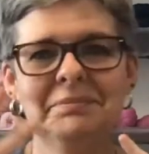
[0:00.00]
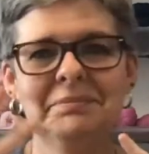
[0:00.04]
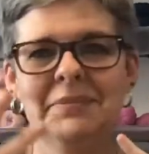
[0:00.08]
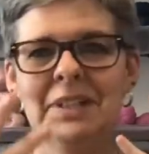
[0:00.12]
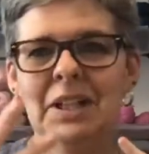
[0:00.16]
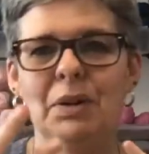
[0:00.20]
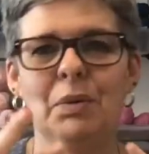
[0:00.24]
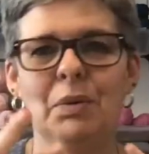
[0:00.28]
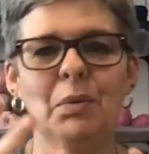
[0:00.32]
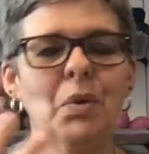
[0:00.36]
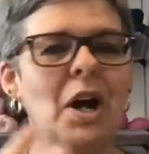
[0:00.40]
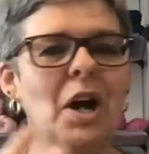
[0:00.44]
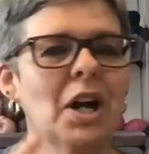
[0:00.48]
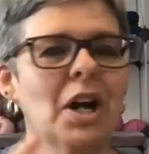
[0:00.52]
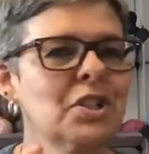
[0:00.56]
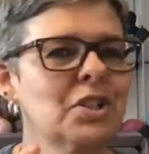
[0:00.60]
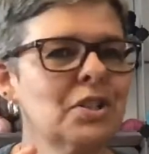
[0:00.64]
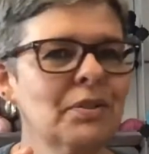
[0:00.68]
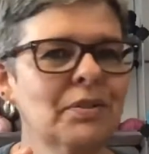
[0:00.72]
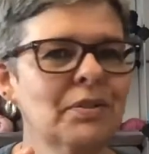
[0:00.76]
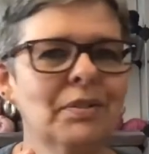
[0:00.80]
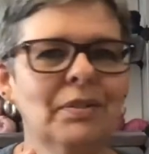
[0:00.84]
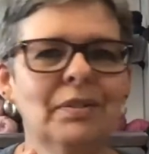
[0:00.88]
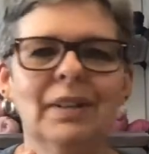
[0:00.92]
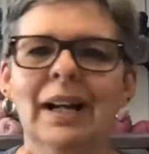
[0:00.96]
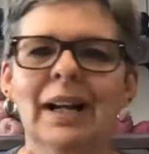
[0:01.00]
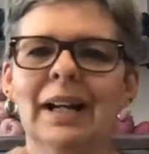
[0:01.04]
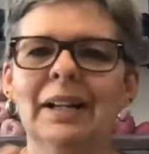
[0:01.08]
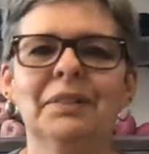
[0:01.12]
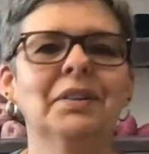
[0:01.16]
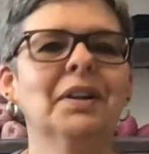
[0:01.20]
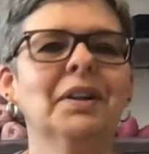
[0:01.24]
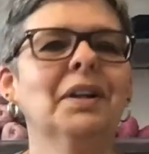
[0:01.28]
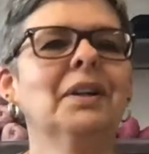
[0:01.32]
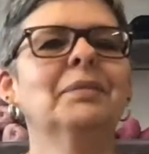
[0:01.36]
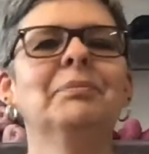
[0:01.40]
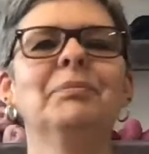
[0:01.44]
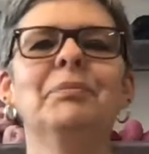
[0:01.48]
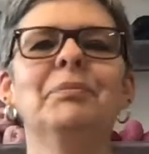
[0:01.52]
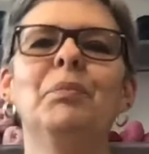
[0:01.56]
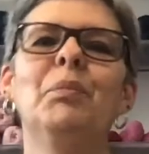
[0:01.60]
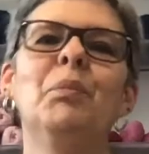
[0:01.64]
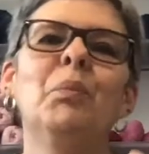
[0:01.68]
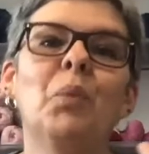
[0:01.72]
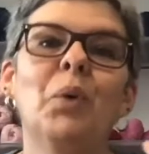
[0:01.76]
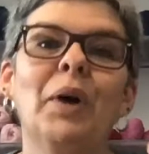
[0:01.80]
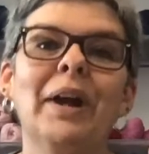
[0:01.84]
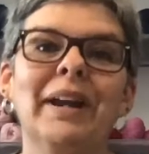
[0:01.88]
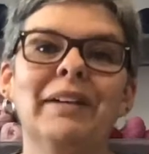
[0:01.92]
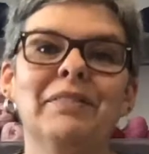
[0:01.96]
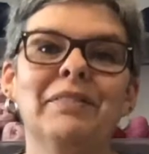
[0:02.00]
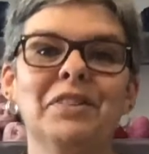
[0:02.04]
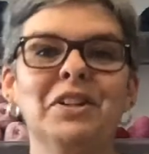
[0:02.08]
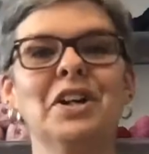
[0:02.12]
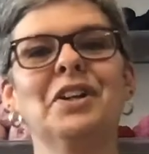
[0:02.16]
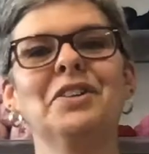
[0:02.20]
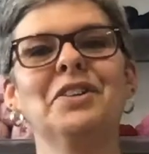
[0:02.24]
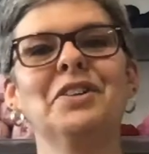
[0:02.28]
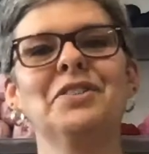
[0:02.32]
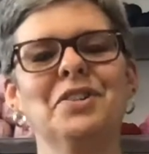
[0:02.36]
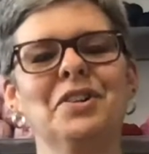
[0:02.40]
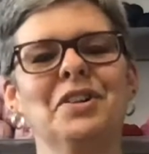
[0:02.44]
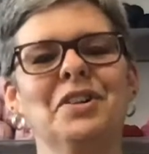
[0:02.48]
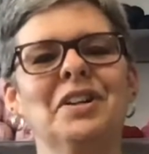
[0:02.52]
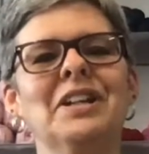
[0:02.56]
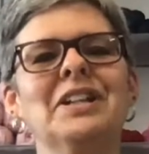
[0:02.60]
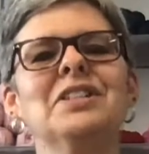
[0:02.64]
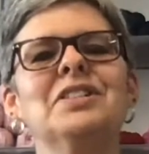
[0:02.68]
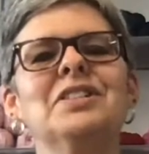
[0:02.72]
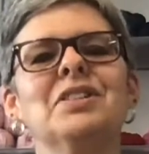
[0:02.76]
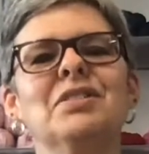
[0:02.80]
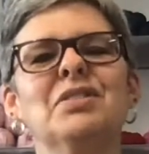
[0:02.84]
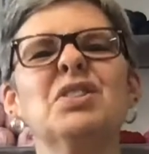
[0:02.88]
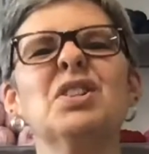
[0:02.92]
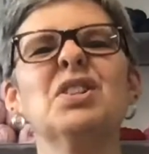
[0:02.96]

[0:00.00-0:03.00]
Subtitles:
wash I don't know, whatever else you're going to do,